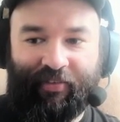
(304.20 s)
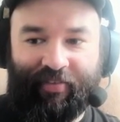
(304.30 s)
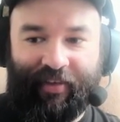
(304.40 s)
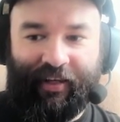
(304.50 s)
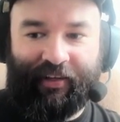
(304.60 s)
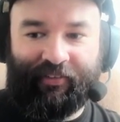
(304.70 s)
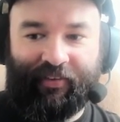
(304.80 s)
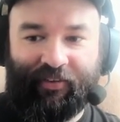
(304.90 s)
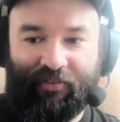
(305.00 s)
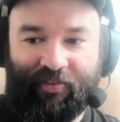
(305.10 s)
and
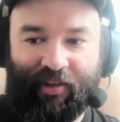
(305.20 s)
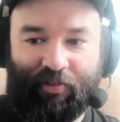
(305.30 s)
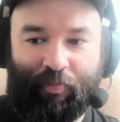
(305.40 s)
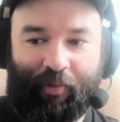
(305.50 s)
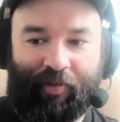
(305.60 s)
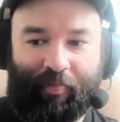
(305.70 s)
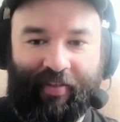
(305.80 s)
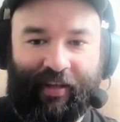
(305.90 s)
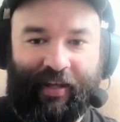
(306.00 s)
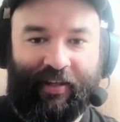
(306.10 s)
select, you'll see it's popped up
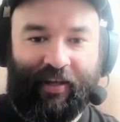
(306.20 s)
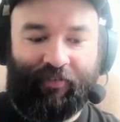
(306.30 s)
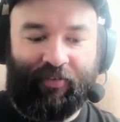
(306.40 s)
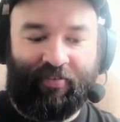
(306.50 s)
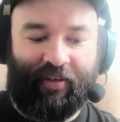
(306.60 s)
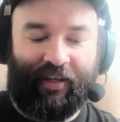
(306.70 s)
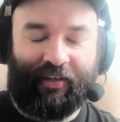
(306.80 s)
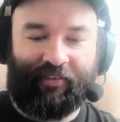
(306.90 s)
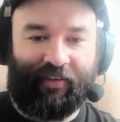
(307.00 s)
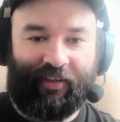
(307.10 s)
as a layer there. If we
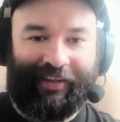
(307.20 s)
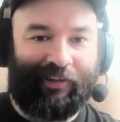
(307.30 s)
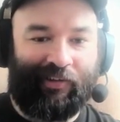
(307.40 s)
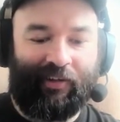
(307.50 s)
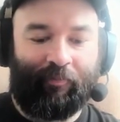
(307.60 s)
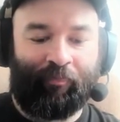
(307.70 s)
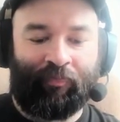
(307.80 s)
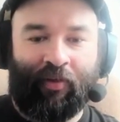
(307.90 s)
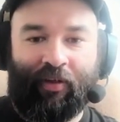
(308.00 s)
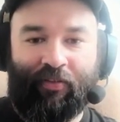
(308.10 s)
select it, click on it,
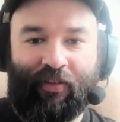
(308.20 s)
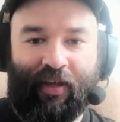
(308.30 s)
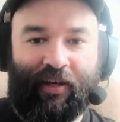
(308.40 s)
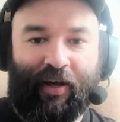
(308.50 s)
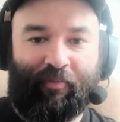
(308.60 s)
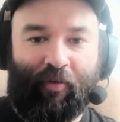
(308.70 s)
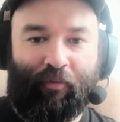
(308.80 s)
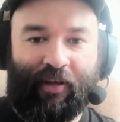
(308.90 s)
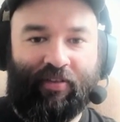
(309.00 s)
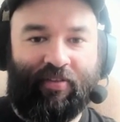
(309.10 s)
then
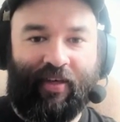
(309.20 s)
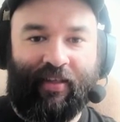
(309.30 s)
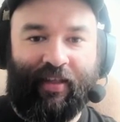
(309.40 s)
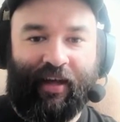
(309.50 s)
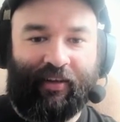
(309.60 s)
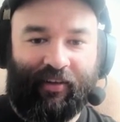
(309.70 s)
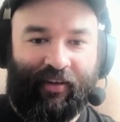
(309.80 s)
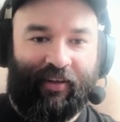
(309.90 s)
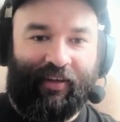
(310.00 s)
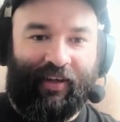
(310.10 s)
we can see that
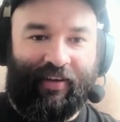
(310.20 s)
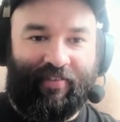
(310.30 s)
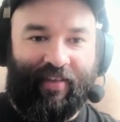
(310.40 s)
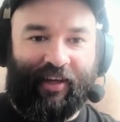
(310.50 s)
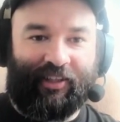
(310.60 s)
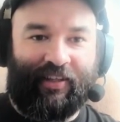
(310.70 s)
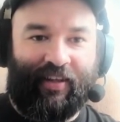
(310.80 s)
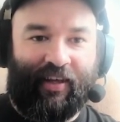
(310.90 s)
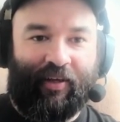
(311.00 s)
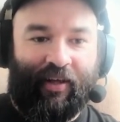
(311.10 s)
it is actually
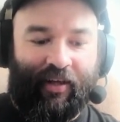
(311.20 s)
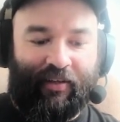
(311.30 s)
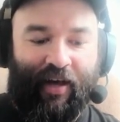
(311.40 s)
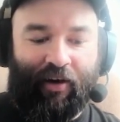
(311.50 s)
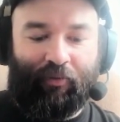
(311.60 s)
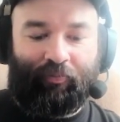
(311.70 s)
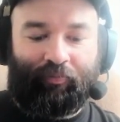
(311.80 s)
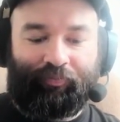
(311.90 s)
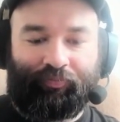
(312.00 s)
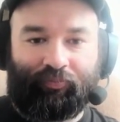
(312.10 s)
there. Now,
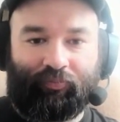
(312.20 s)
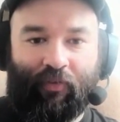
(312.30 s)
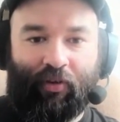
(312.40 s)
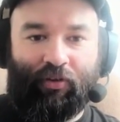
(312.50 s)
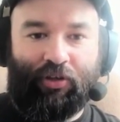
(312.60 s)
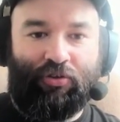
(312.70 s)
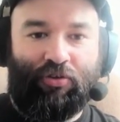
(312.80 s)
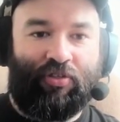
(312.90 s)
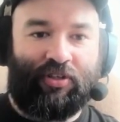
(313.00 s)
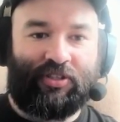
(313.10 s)
you can
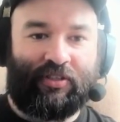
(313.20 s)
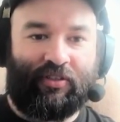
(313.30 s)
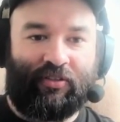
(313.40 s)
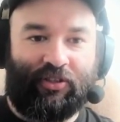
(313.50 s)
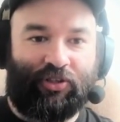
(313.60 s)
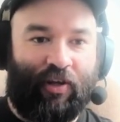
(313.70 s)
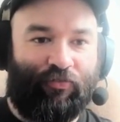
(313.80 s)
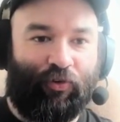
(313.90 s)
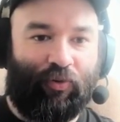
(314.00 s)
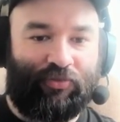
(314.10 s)
use the
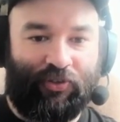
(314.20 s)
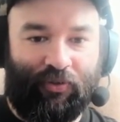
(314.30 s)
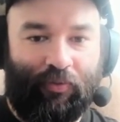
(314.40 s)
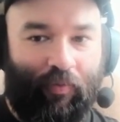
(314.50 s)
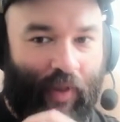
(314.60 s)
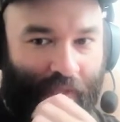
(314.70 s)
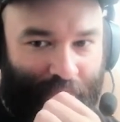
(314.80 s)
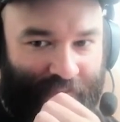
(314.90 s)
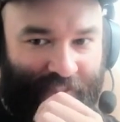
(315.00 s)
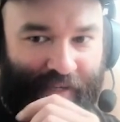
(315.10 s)
transform tool,
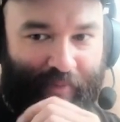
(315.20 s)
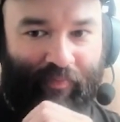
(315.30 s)
which